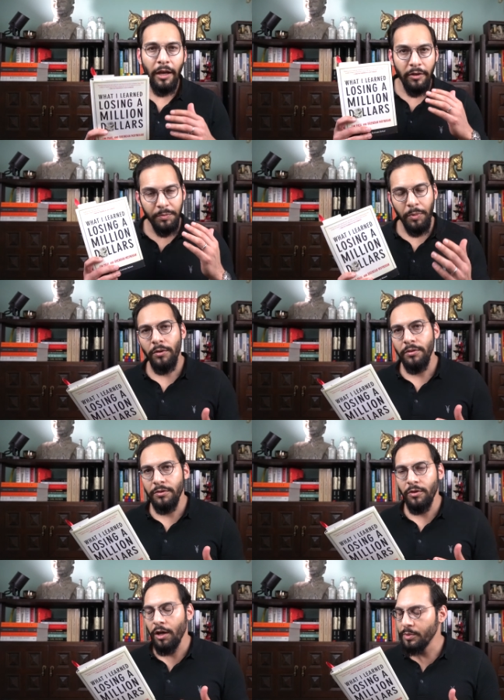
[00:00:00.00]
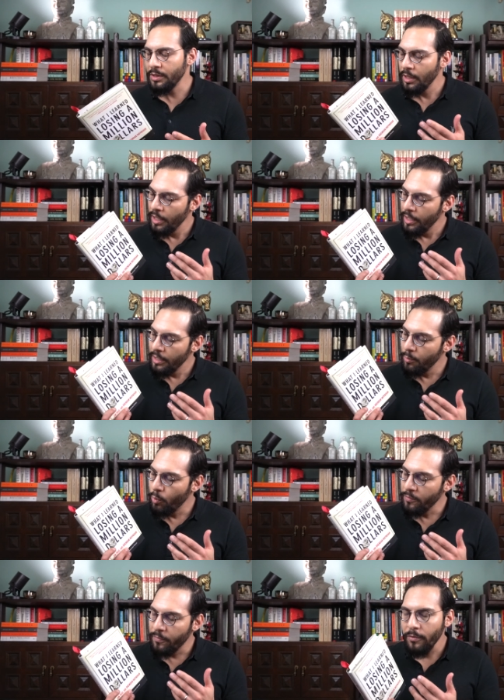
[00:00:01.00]
Now, as Paul describes it,
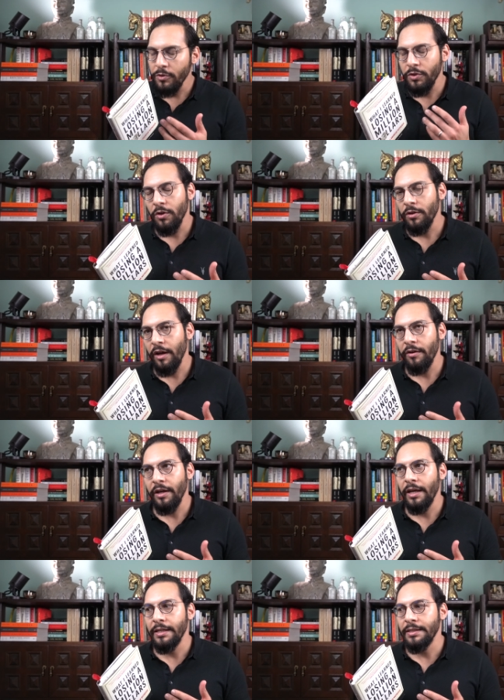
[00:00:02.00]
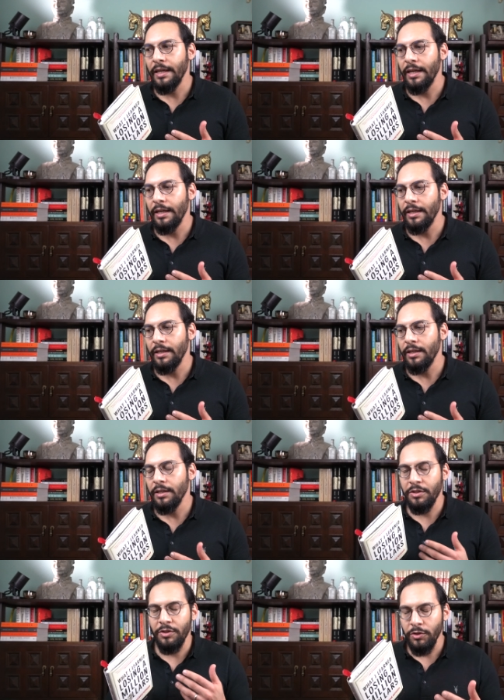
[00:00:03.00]
what first started out as a,
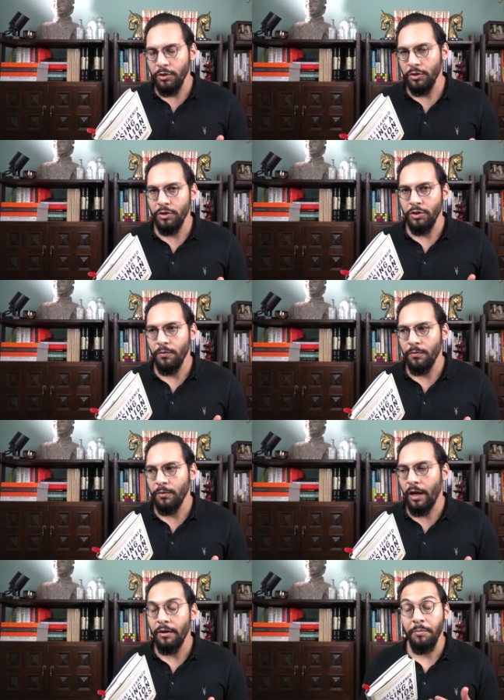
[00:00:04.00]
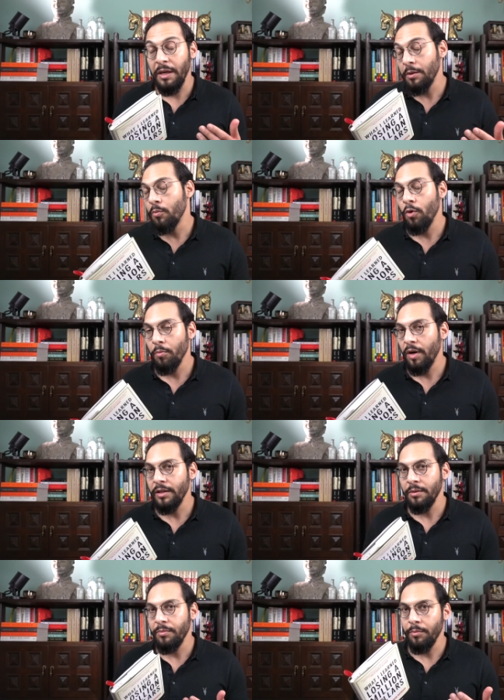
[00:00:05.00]
a search for how to make more
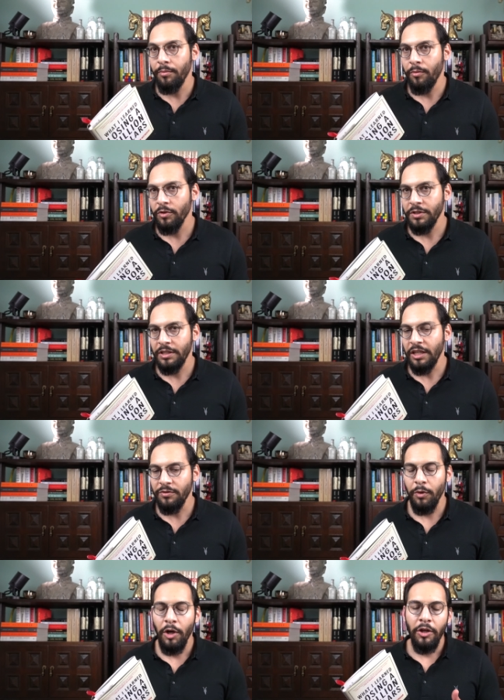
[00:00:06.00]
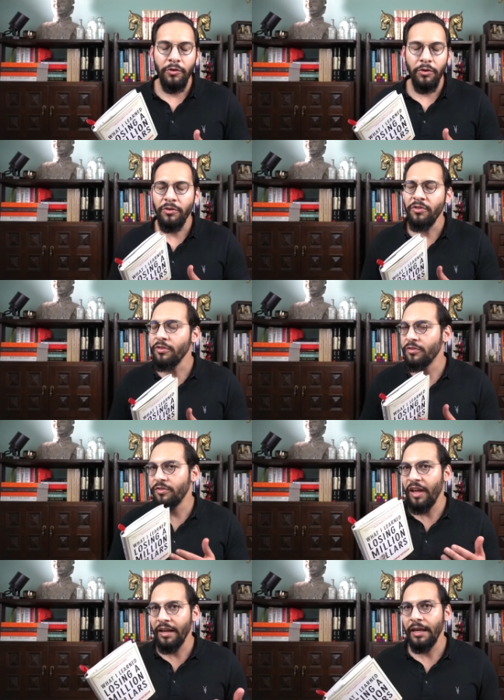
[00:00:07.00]
money and be more successful turned into this
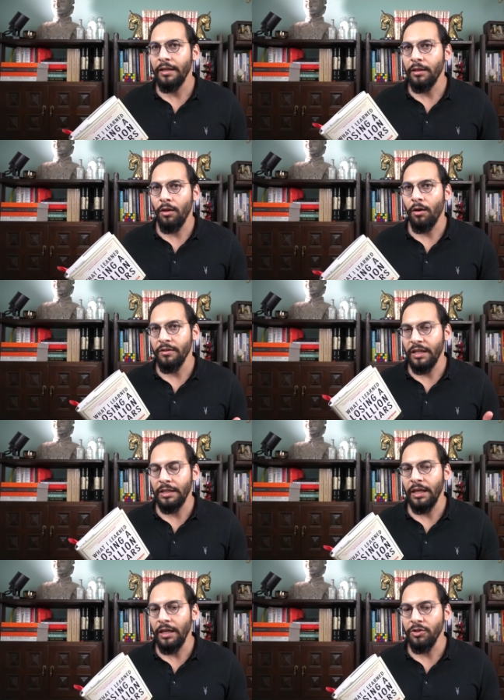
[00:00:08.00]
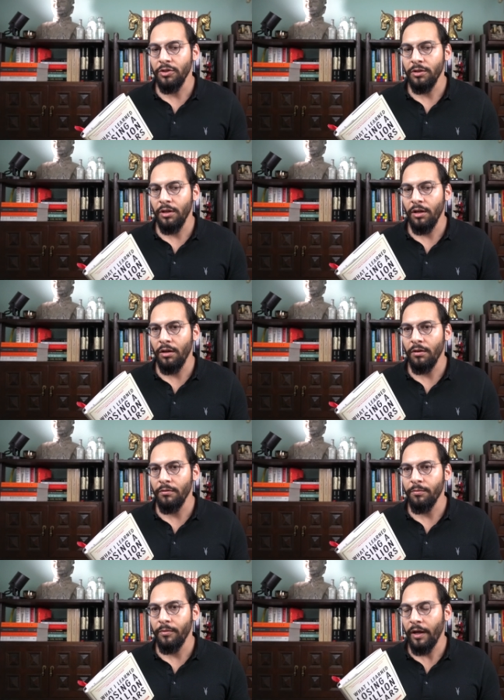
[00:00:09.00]
decade-long dedication of